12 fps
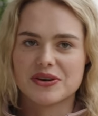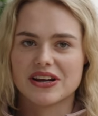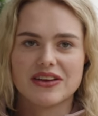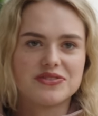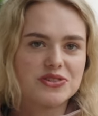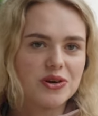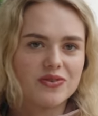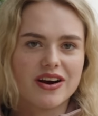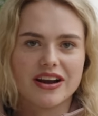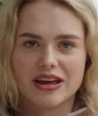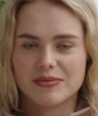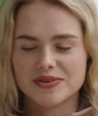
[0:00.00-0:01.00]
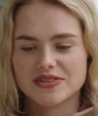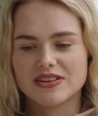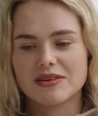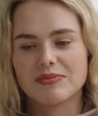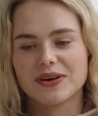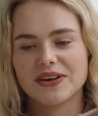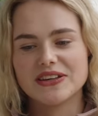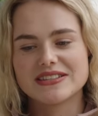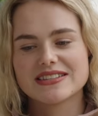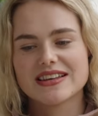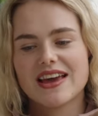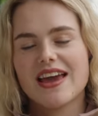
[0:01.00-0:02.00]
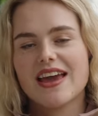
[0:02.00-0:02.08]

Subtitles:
we're gonna have to stop riding him or something, because